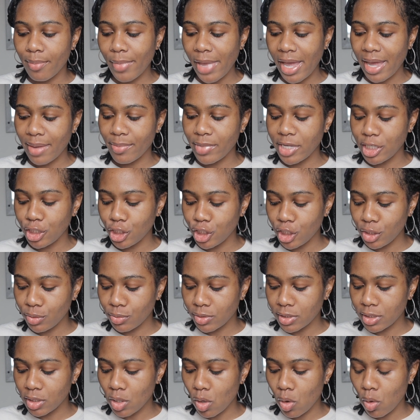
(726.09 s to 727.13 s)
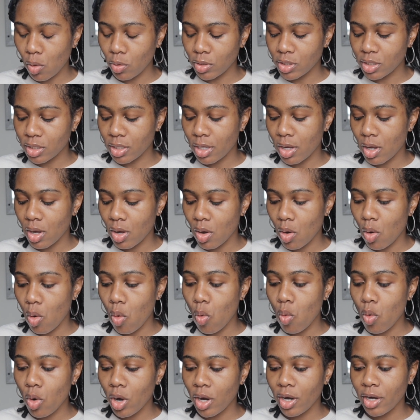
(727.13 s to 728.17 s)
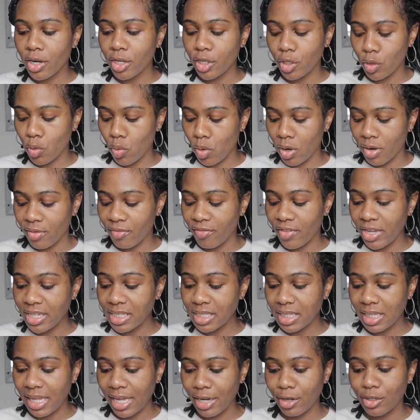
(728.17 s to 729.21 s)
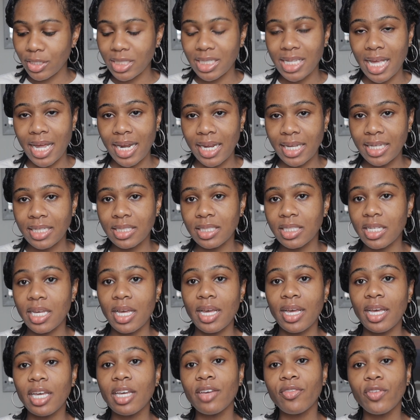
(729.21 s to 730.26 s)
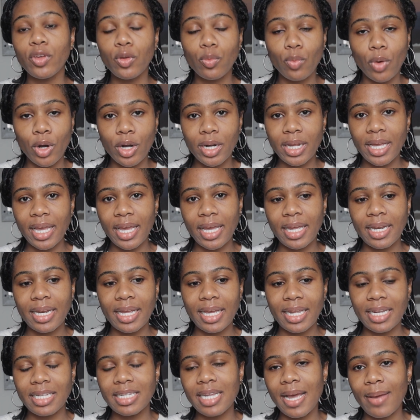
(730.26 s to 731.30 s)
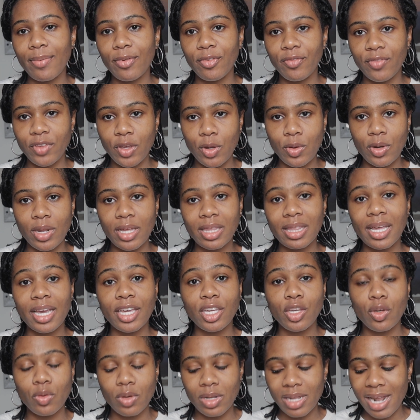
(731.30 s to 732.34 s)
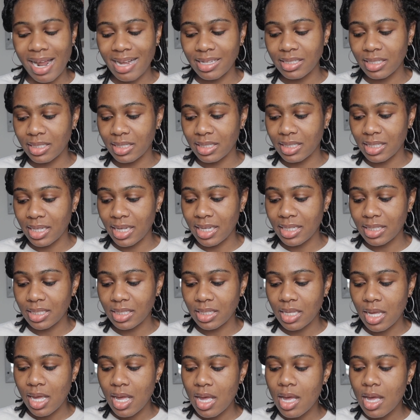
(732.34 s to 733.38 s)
ABG results or your ventilator settings if you work in any type of unit that utilizes this.